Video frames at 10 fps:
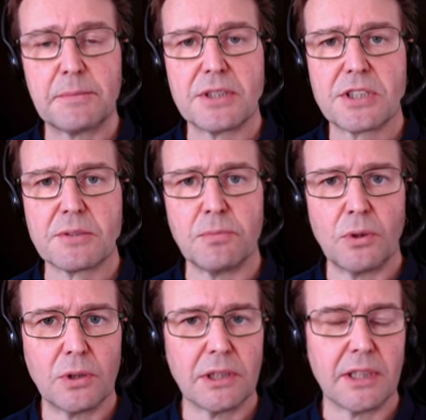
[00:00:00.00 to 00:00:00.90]
bit
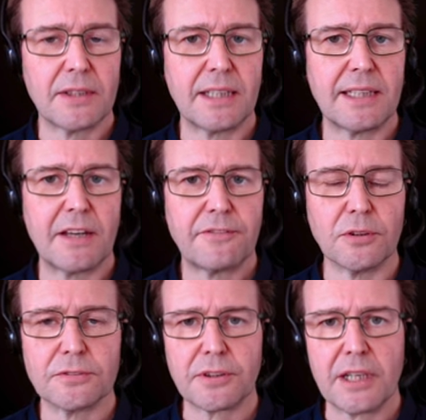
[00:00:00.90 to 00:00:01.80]
smaller than their
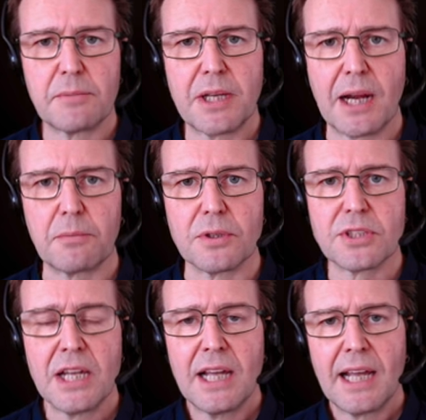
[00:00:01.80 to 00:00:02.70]
full-frame cameras,